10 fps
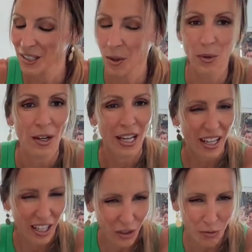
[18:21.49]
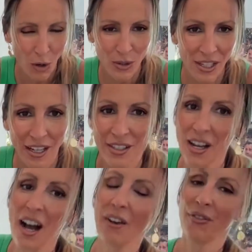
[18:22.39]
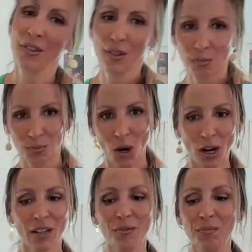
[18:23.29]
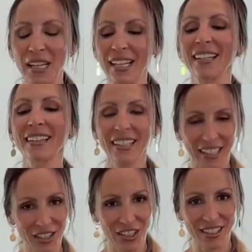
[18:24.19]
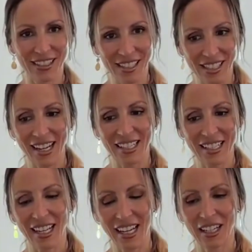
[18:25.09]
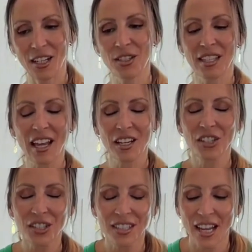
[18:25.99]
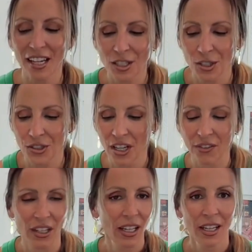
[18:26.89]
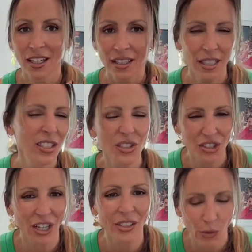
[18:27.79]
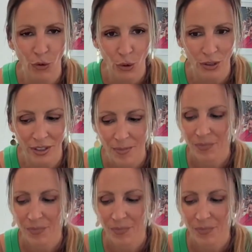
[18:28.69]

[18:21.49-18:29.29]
So it throws us off. Part of being in the kitchen and staying sane is just saying to yourself, this is just food.